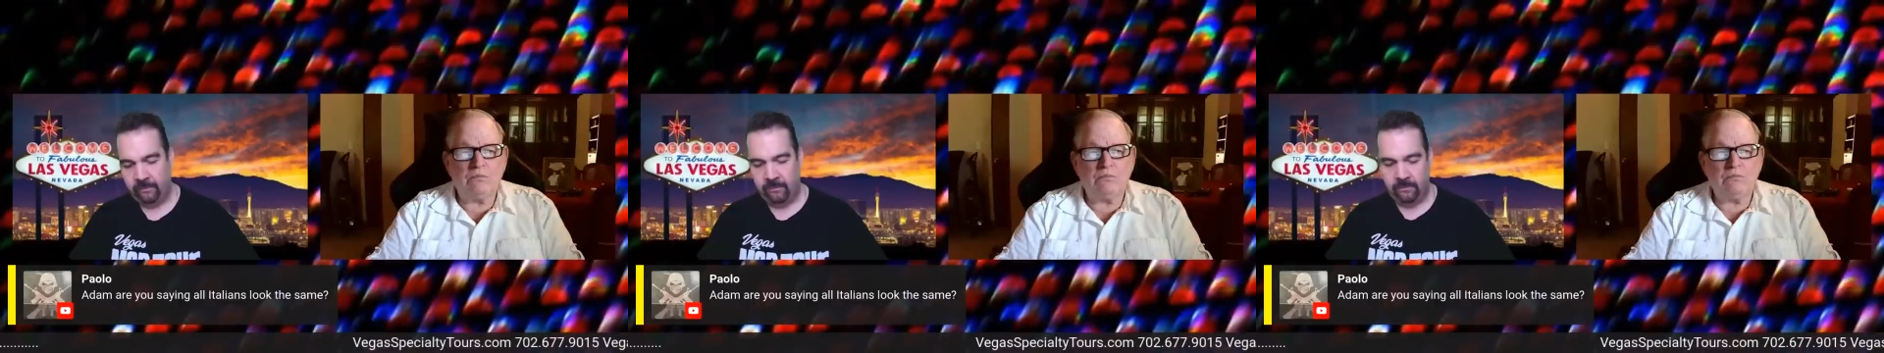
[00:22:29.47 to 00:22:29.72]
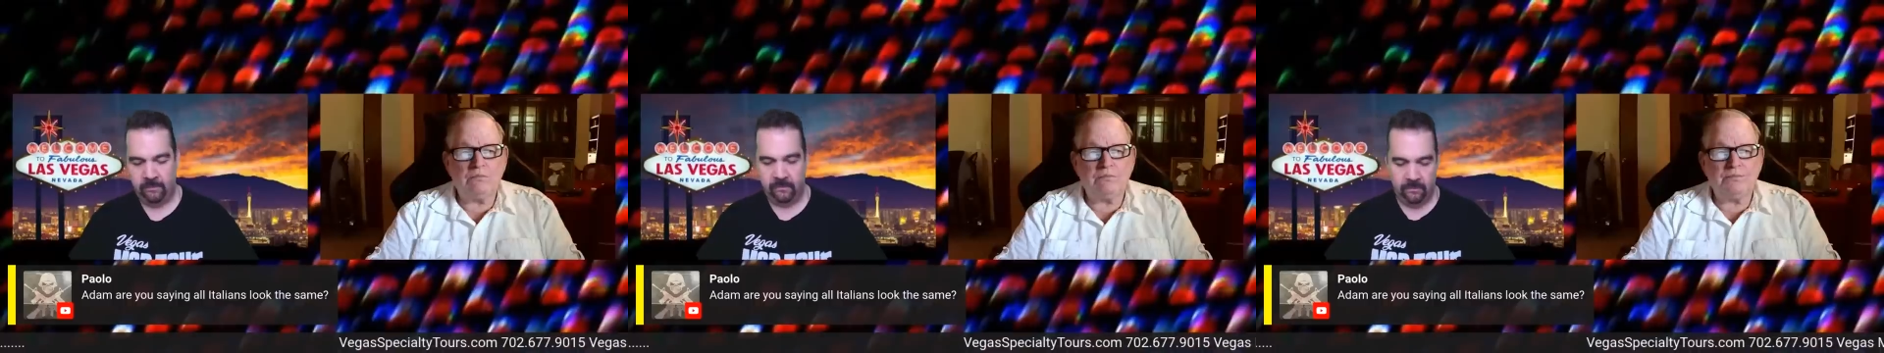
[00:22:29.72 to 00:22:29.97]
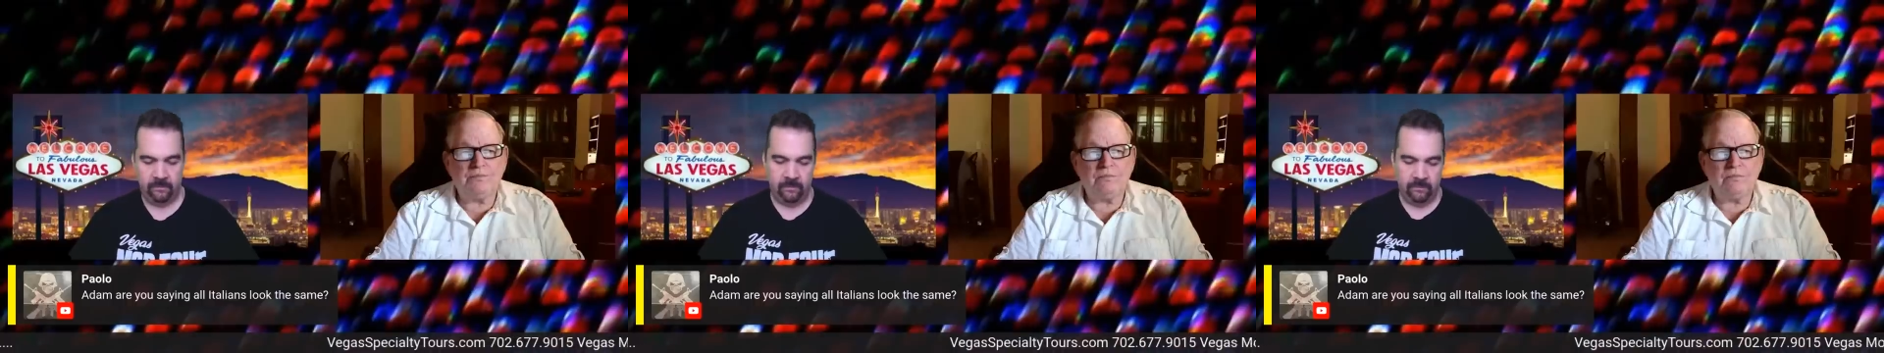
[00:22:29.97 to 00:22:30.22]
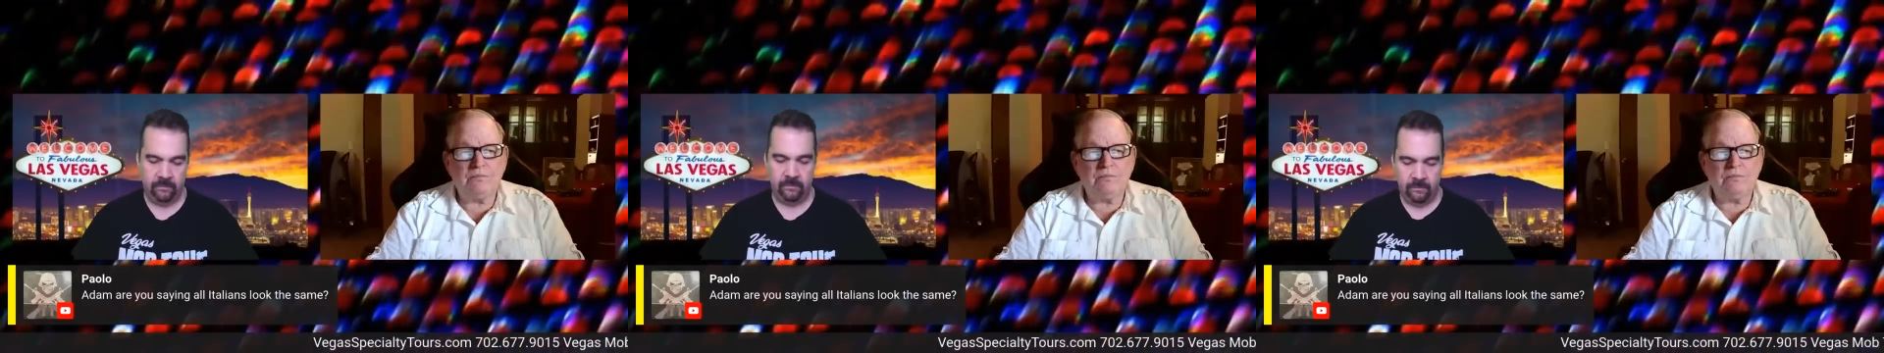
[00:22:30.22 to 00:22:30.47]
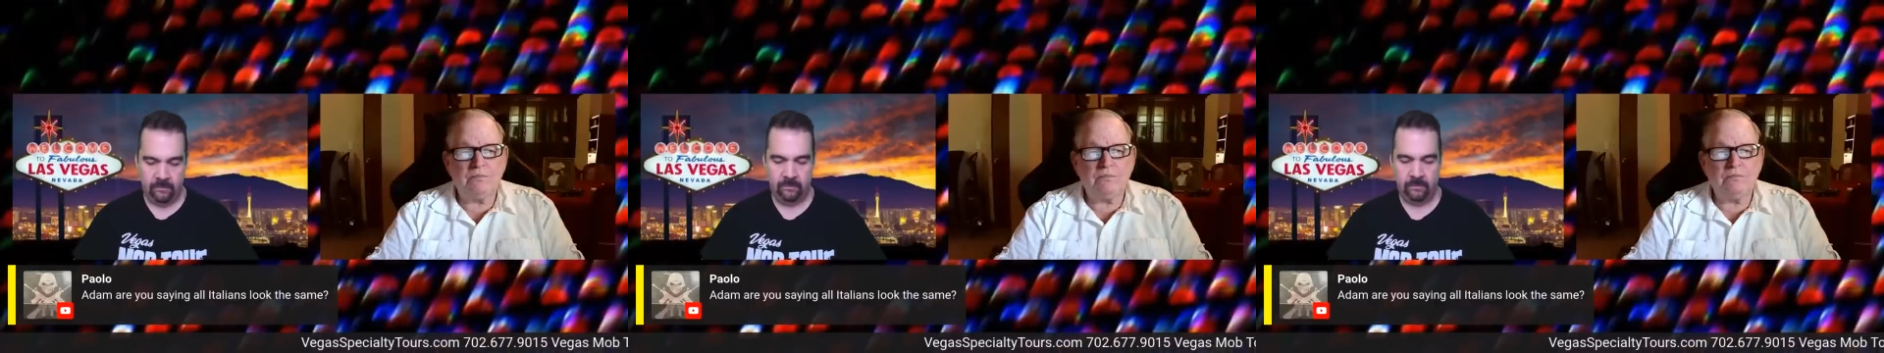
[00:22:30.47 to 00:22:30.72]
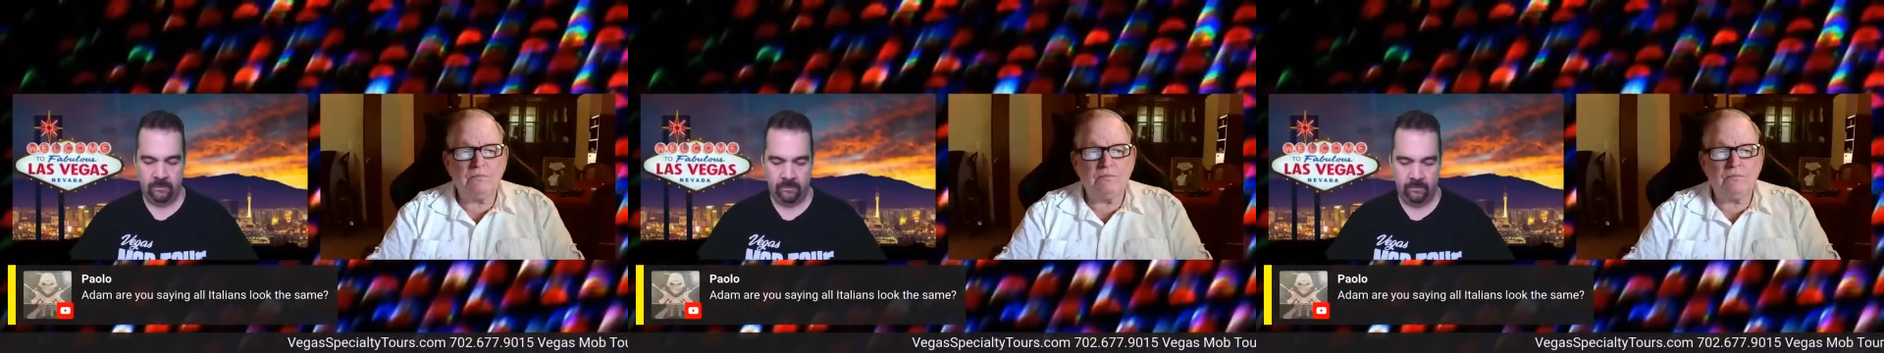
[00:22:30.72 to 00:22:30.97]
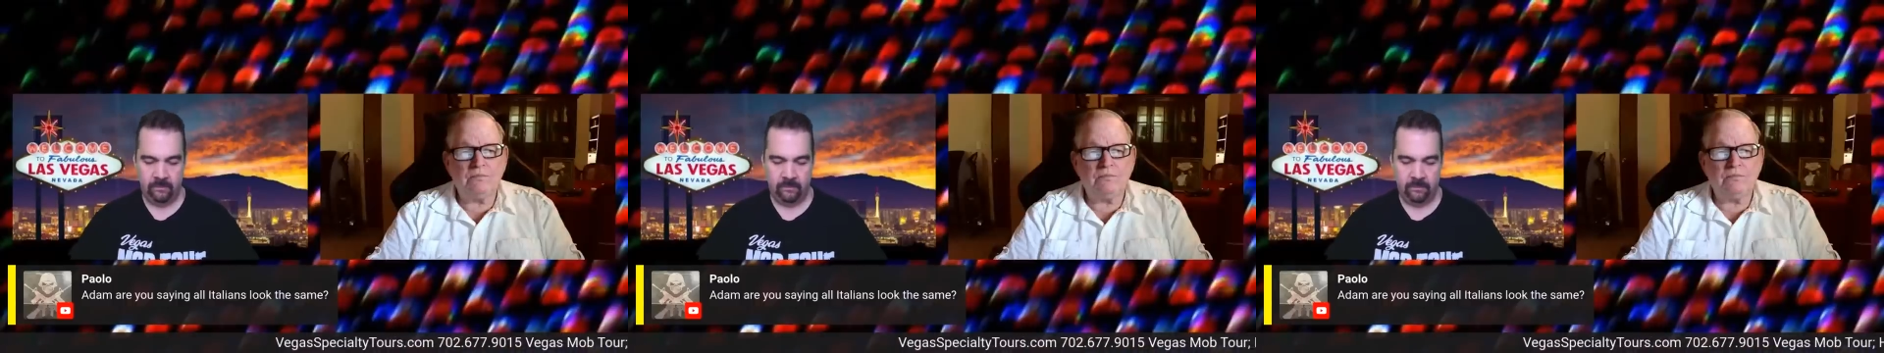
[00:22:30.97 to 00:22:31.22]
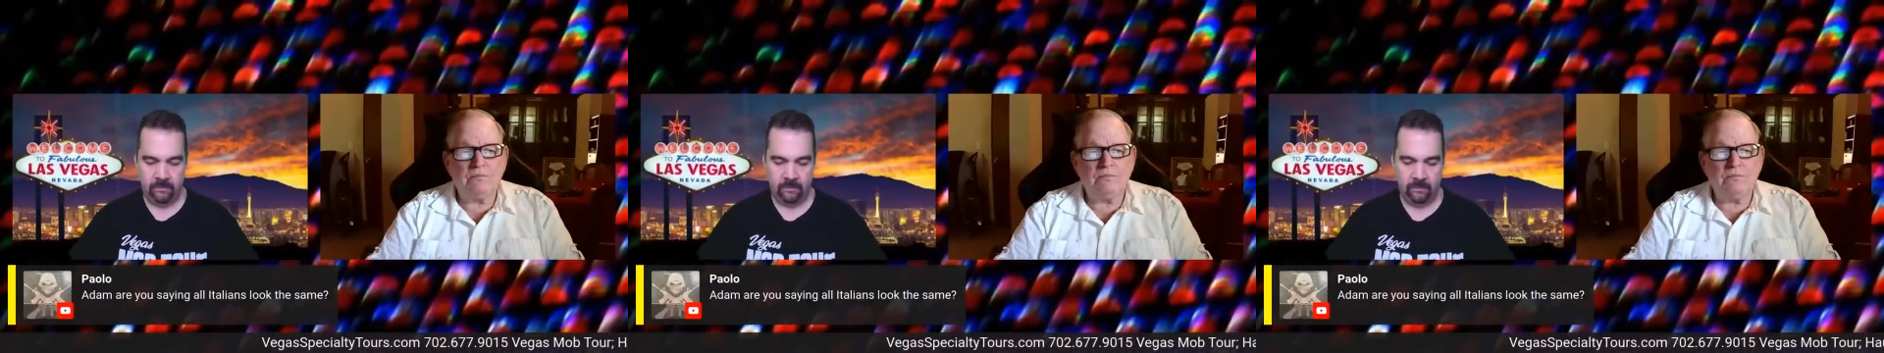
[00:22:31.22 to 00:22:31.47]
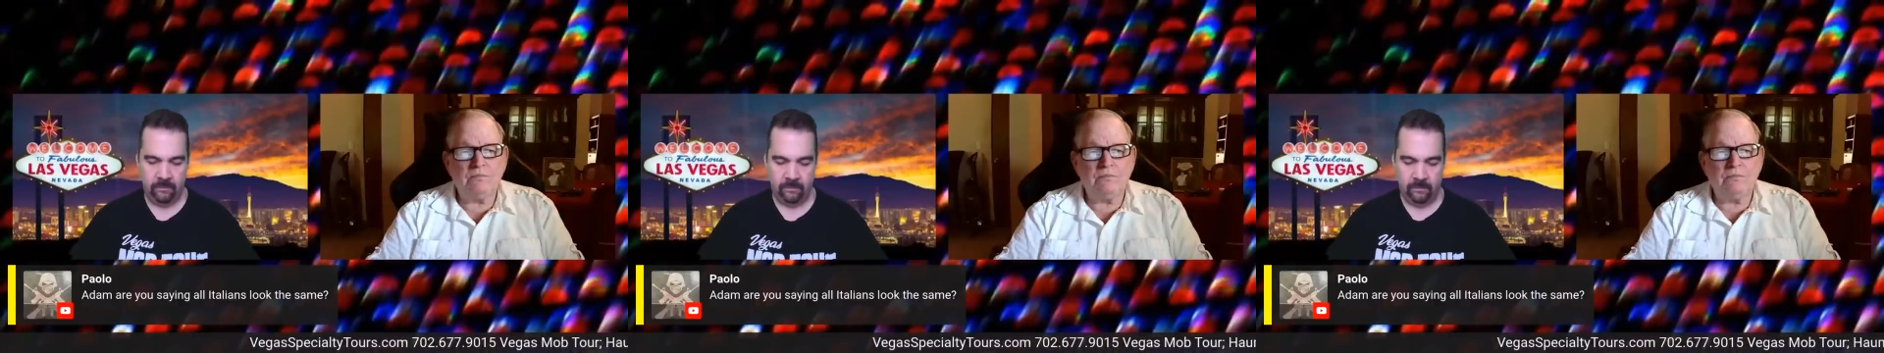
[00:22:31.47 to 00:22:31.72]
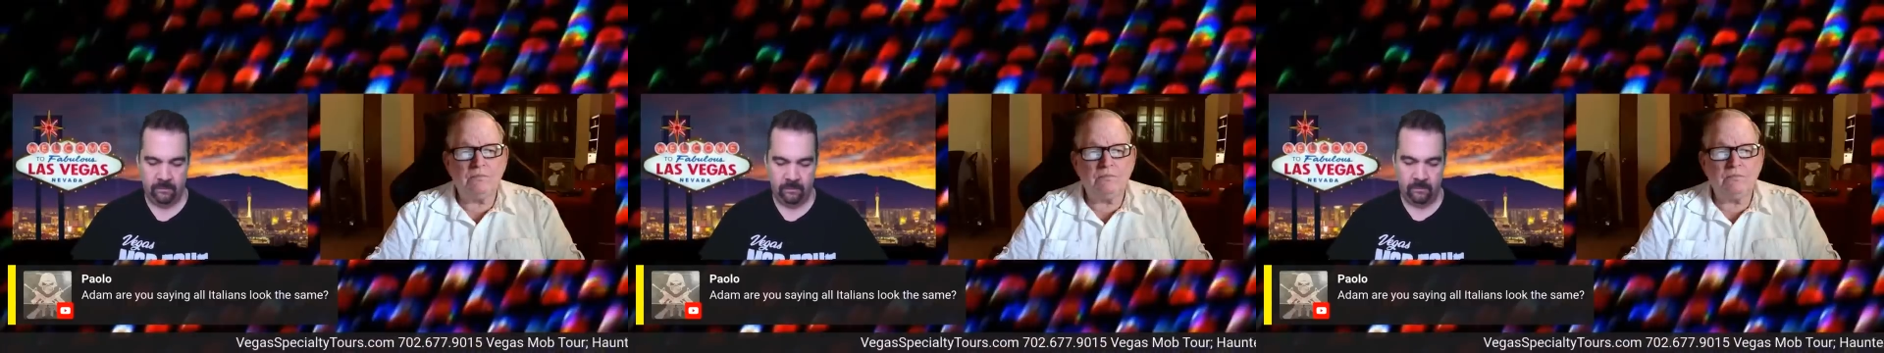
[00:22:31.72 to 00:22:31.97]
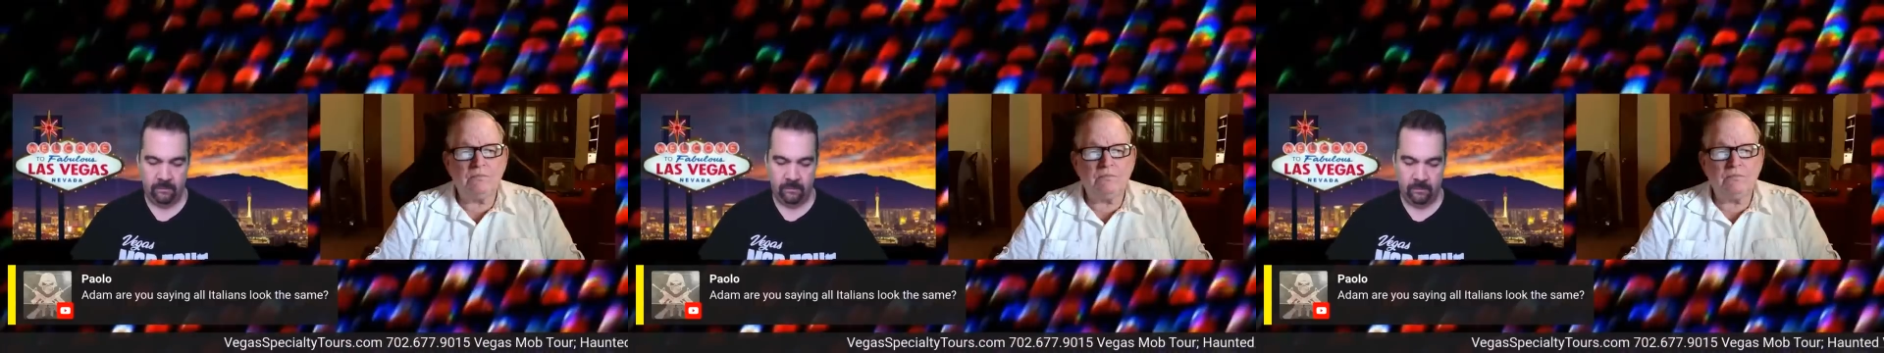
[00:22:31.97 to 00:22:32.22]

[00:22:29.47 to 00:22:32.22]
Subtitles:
(silence)